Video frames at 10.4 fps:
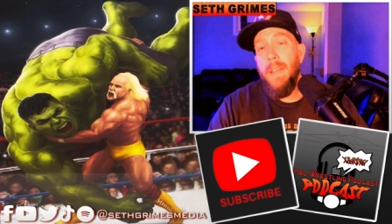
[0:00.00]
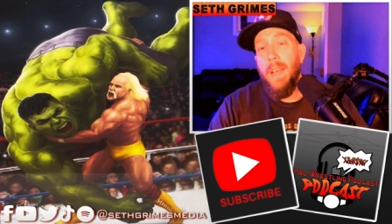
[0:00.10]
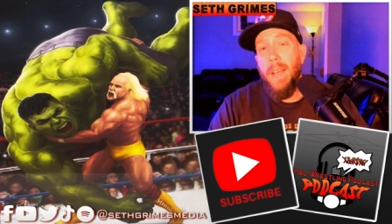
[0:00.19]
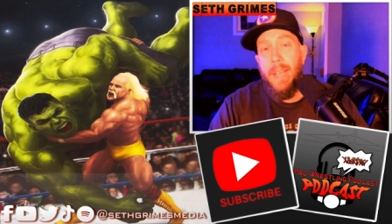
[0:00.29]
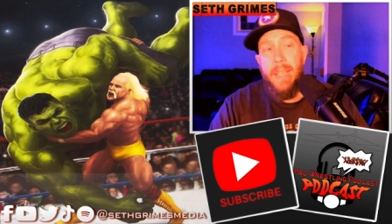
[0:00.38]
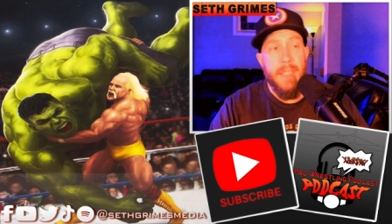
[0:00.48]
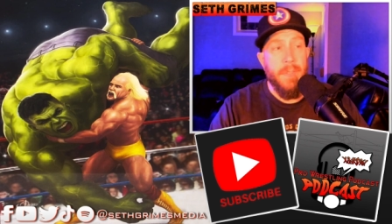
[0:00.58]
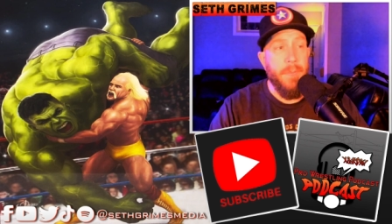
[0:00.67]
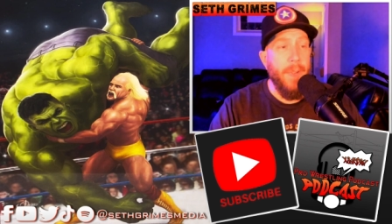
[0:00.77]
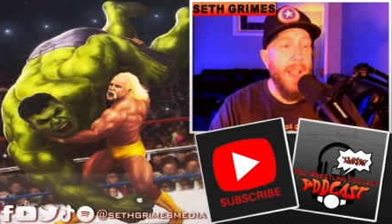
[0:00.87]
Uh, he's
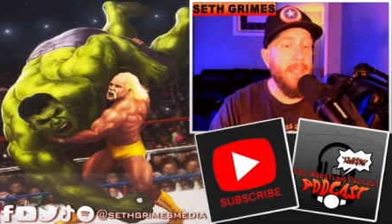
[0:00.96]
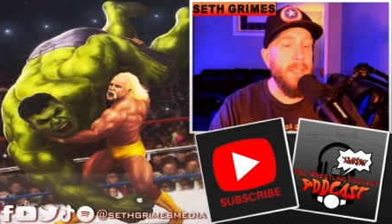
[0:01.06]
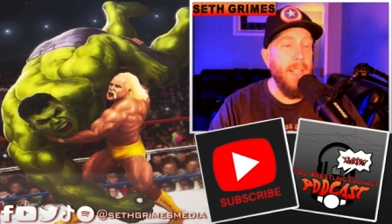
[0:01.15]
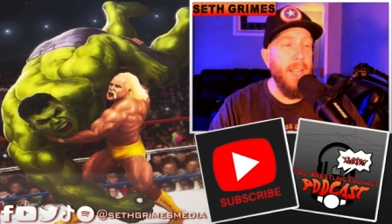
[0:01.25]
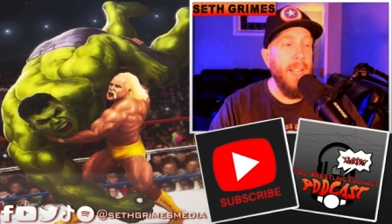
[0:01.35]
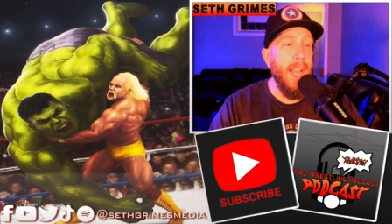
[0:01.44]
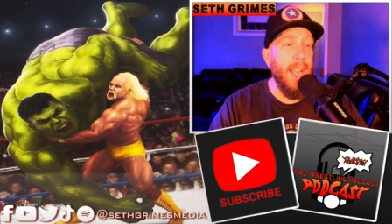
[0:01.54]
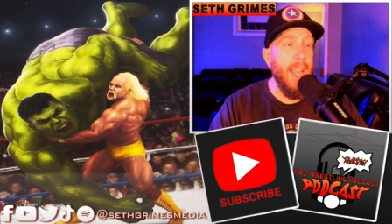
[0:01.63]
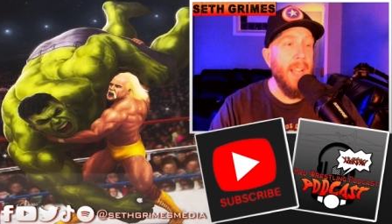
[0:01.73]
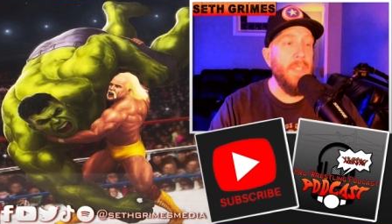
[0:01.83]
a fascinating
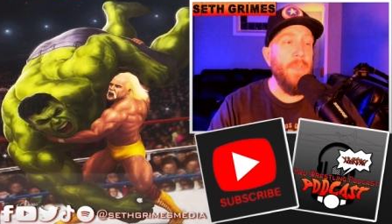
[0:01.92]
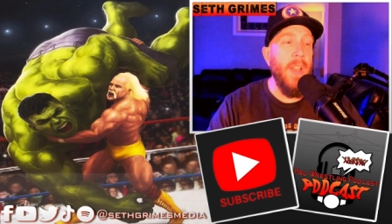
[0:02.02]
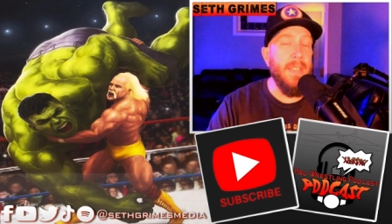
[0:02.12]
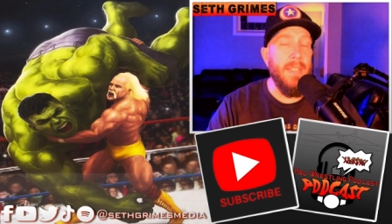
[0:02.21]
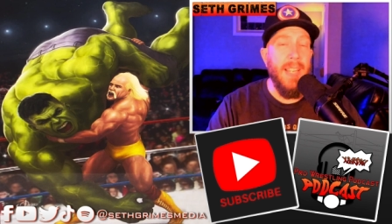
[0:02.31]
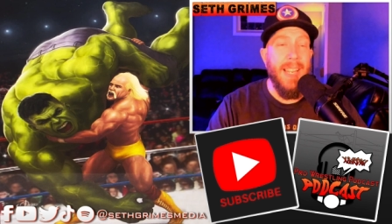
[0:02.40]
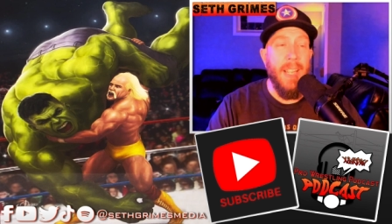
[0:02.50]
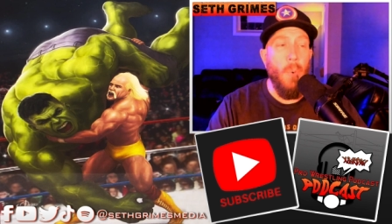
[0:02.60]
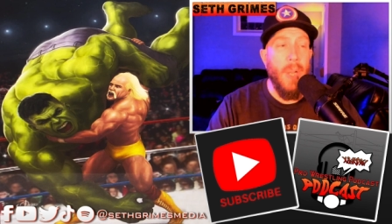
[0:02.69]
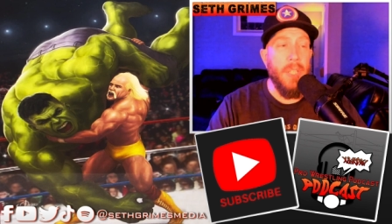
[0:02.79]
guy. He asks
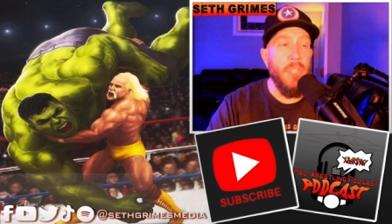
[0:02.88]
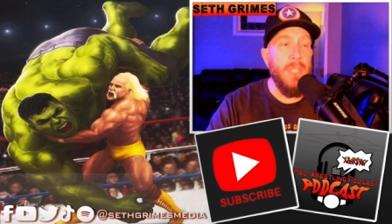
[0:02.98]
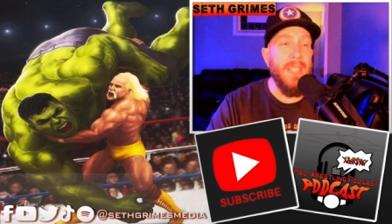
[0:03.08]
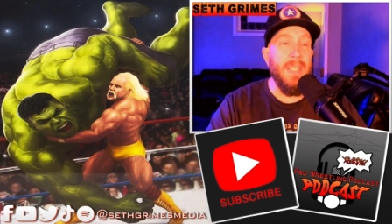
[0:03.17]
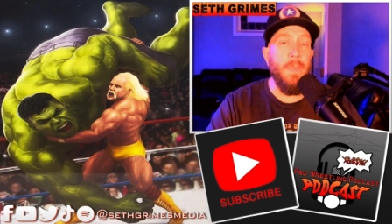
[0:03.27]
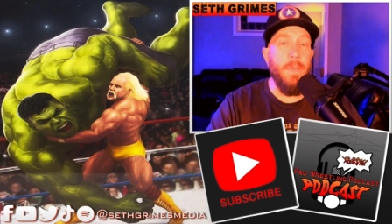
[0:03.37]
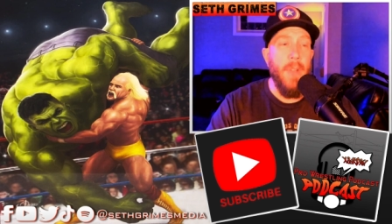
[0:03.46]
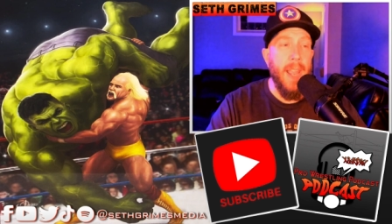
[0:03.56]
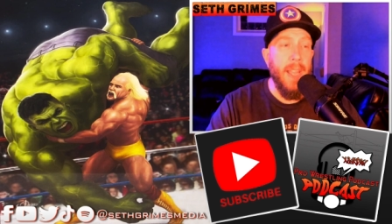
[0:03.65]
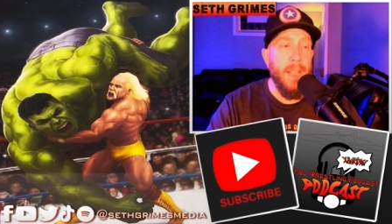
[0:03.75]
fascinating questions as a
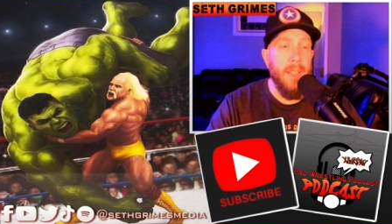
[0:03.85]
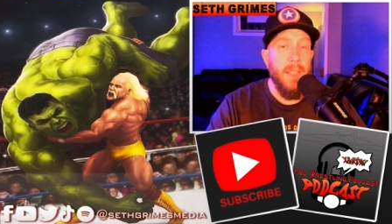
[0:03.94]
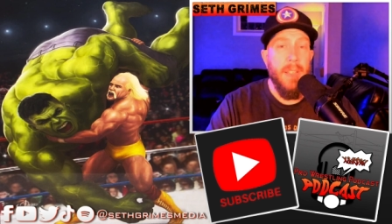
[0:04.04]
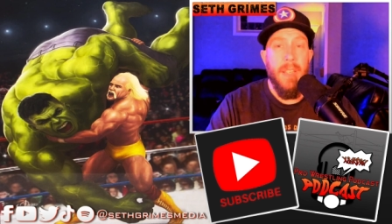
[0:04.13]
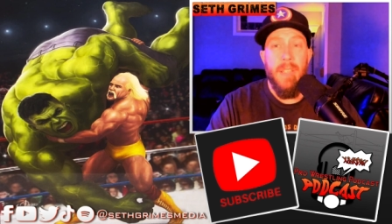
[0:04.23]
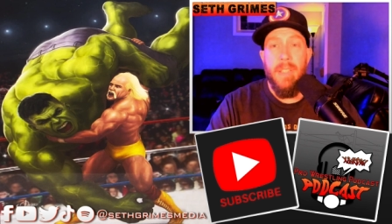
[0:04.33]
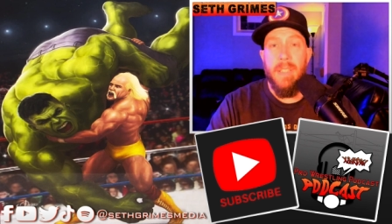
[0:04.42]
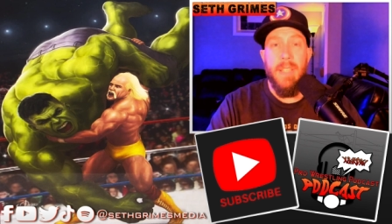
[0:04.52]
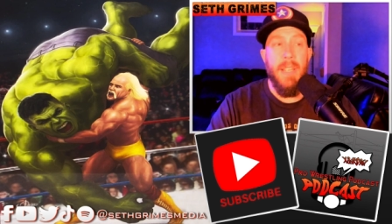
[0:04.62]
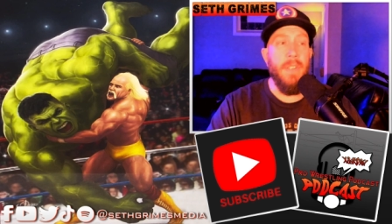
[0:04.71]
fan.
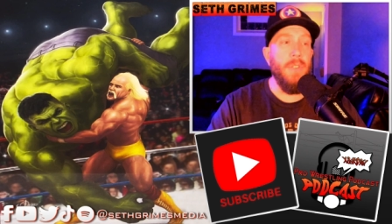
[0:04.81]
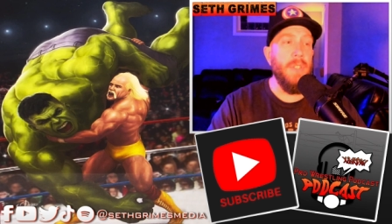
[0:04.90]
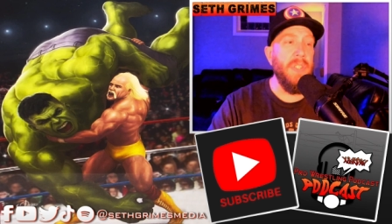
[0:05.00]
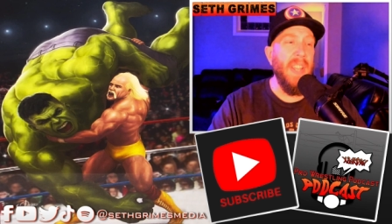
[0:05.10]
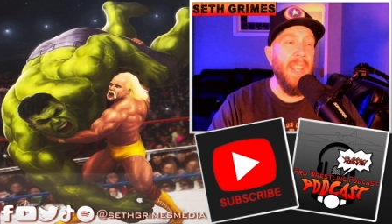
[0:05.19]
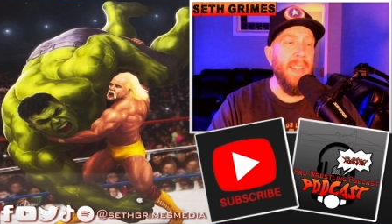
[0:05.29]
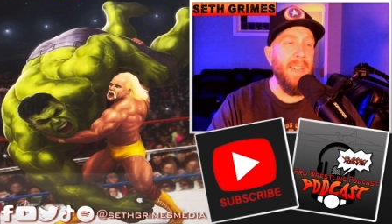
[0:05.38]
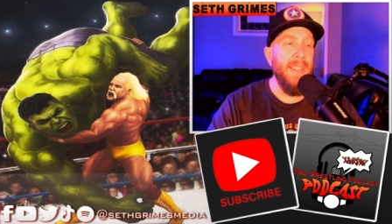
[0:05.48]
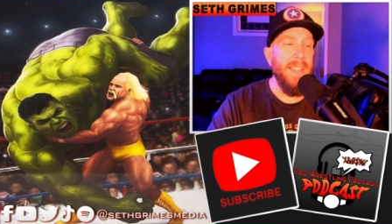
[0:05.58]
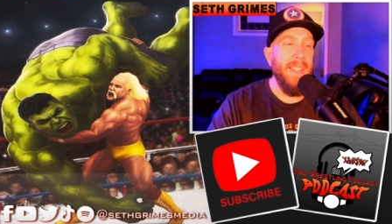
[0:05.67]
Just
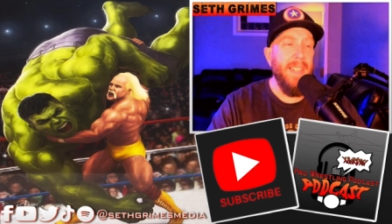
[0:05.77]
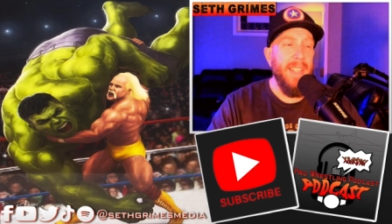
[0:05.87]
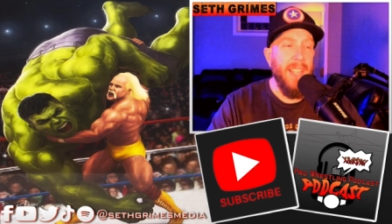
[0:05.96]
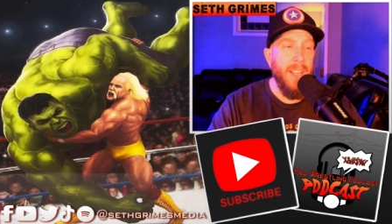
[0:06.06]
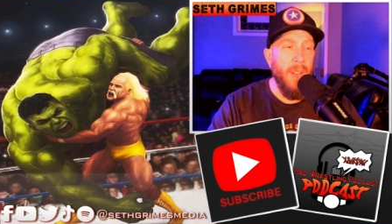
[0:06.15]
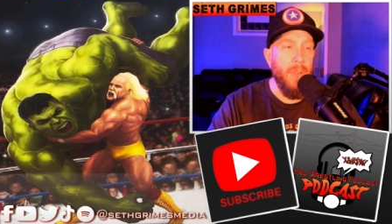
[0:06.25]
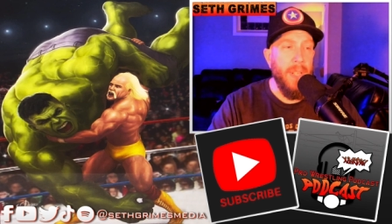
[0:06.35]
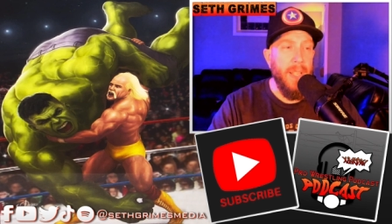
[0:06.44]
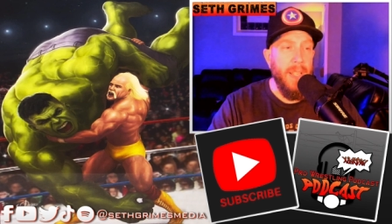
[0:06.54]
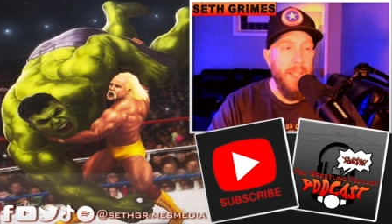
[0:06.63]
interesting you know
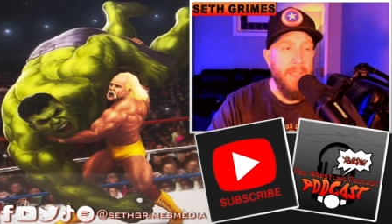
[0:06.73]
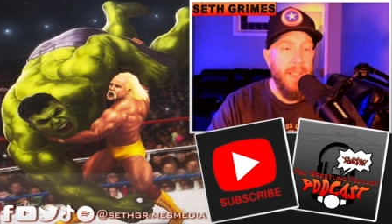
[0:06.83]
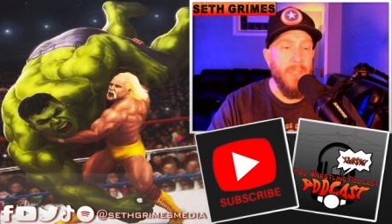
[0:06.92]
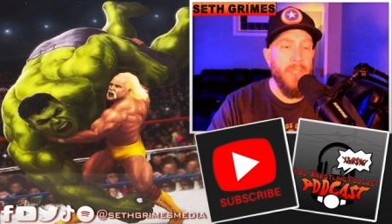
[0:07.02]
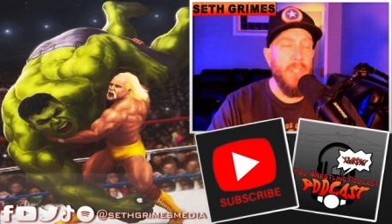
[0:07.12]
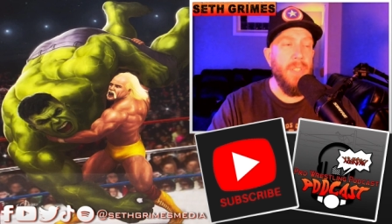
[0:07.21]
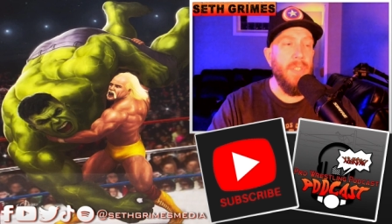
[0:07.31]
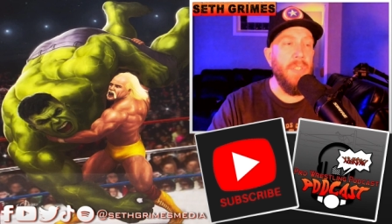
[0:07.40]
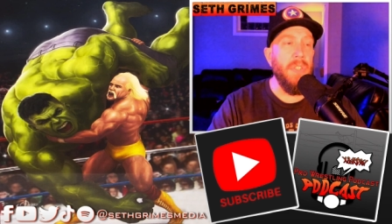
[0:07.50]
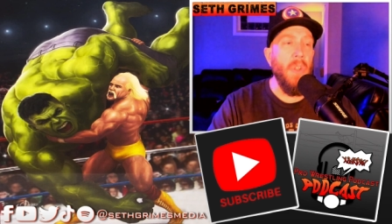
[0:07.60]
he, he tells a
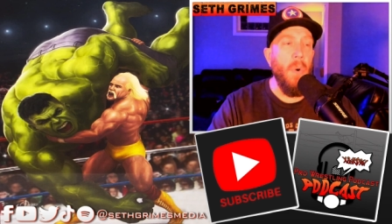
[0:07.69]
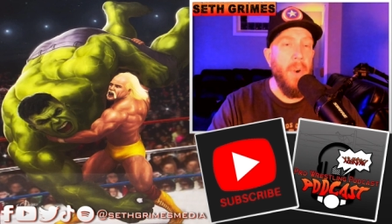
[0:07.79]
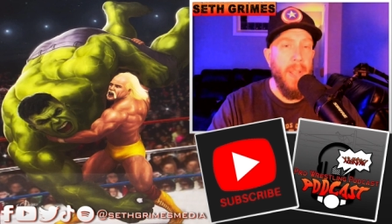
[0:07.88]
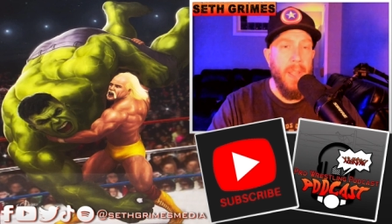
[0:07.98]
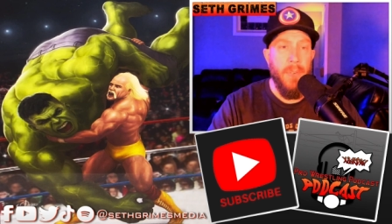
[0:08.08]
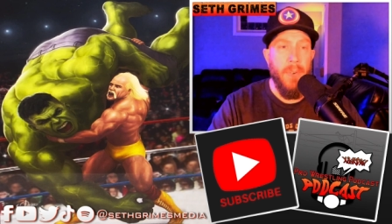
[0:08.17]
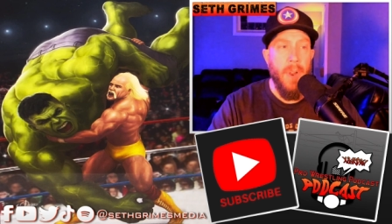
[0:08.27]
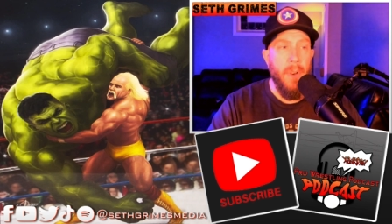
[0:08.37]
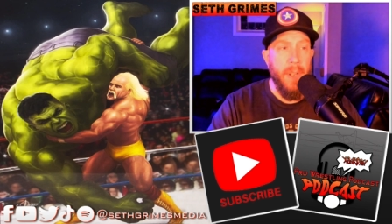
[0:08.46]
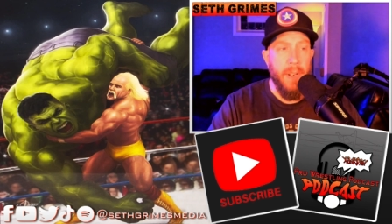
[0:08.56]
good story
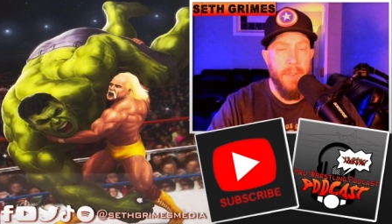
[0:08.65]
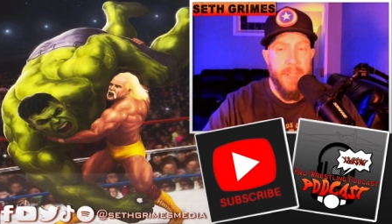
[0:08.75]
throughout you know he